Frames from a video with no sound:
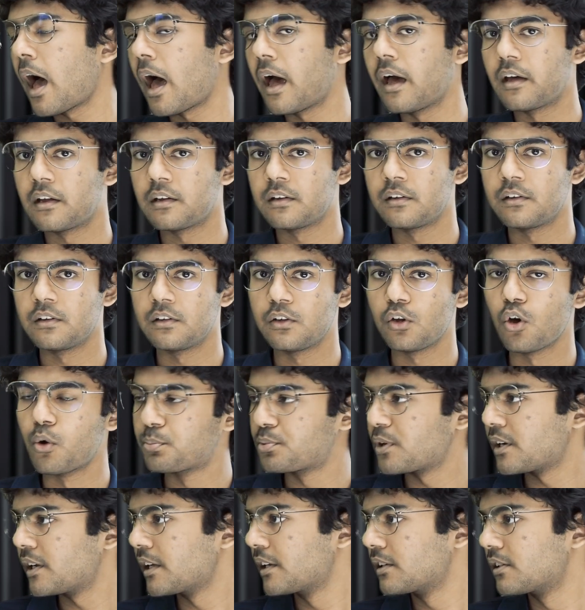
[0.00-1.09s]
and your
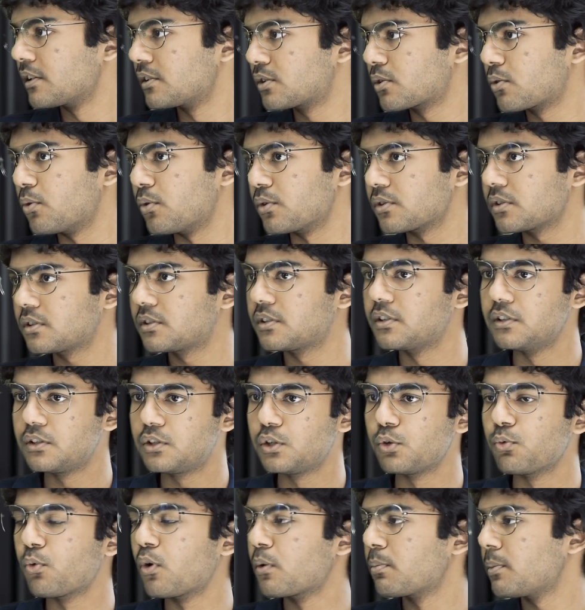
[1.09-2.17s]
predicted scores
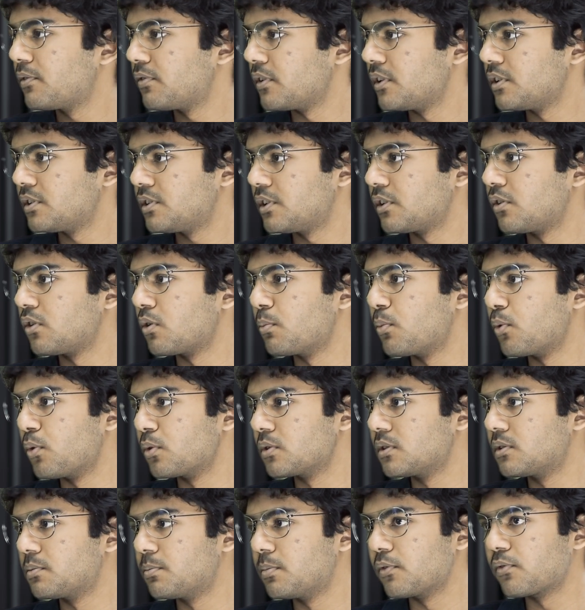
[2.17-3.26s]
since you won't be finishing your
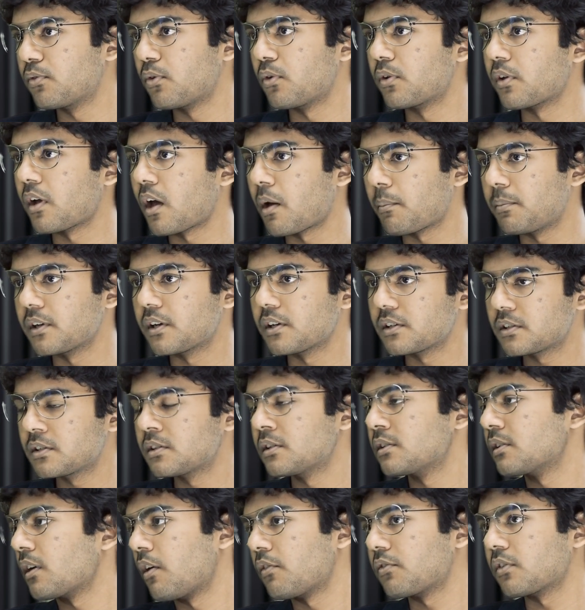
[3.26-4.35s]
boards before your
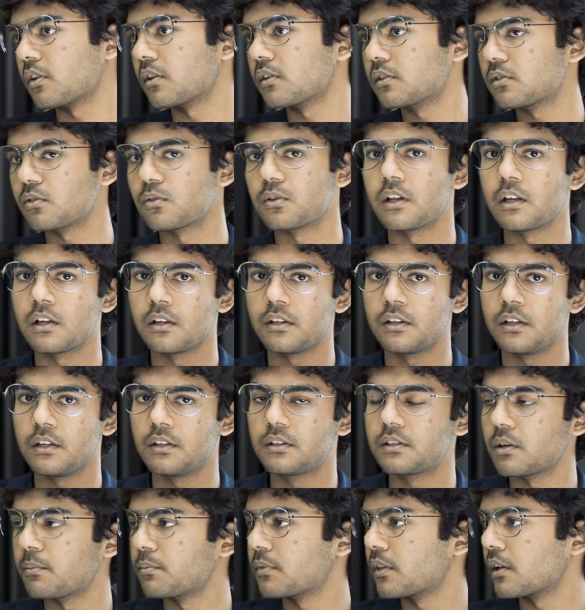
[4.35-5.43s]
application is after so they'll
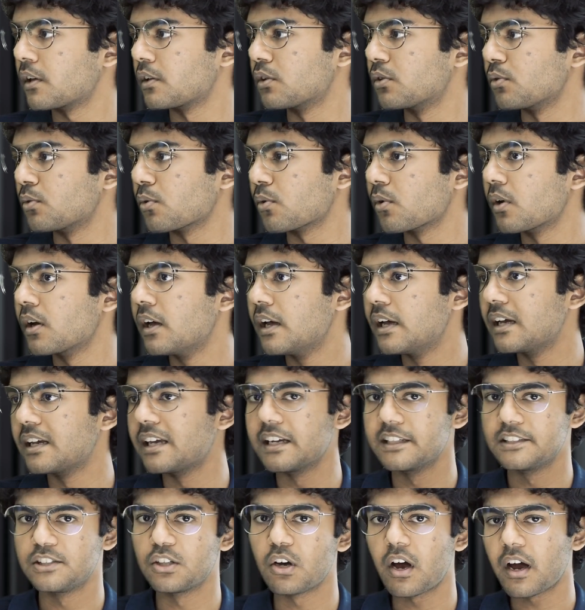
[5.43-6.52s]
need something to
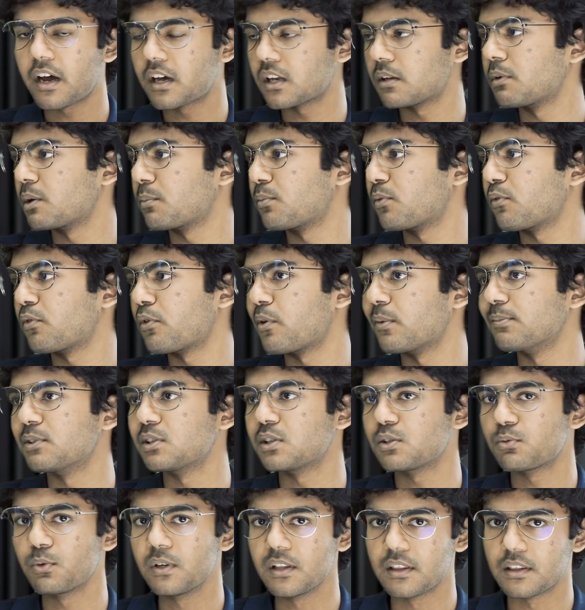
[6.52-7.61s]
gauge your academic
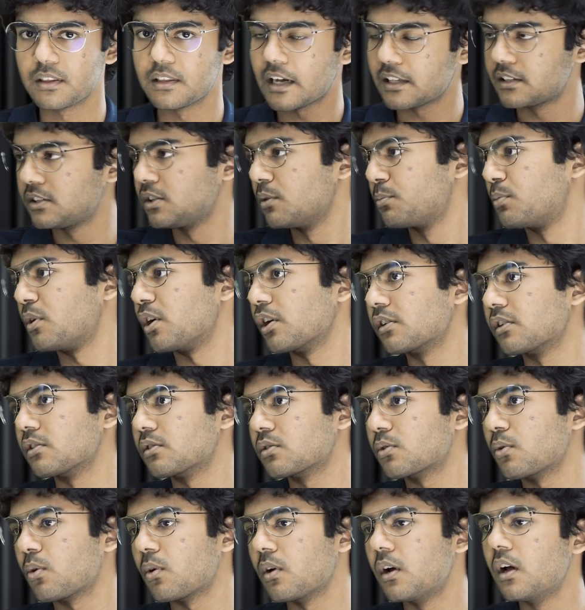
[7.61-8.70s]
performance with that's your
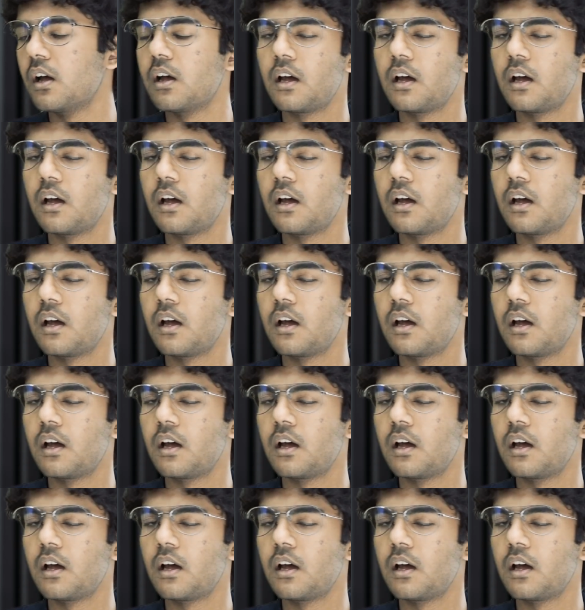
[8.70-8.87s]
predicted score